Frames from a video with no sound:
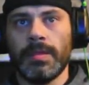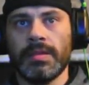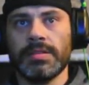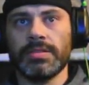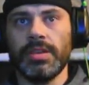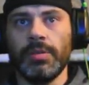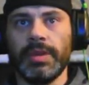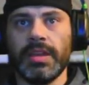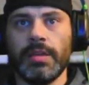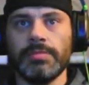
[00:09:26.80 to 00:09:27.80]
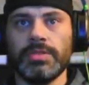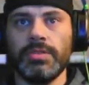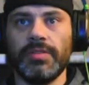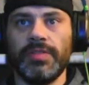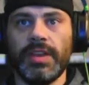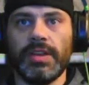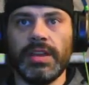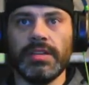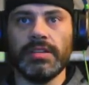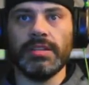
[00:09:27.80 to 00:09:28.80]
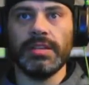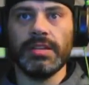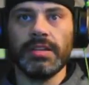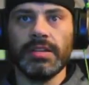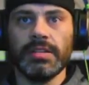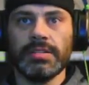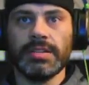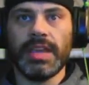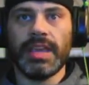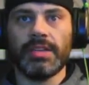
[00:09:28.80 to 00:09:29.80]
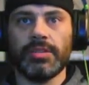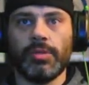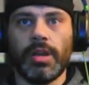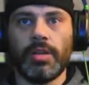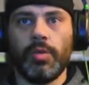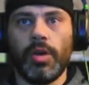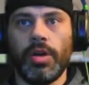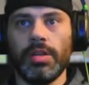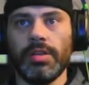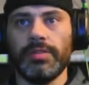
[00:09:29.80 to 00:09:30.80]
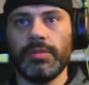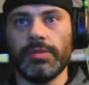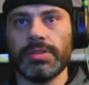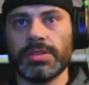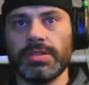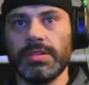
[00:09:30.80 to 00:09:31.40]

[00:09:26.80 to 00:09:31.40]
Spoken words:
So here we come to the very end. Take out the rock wall, of course.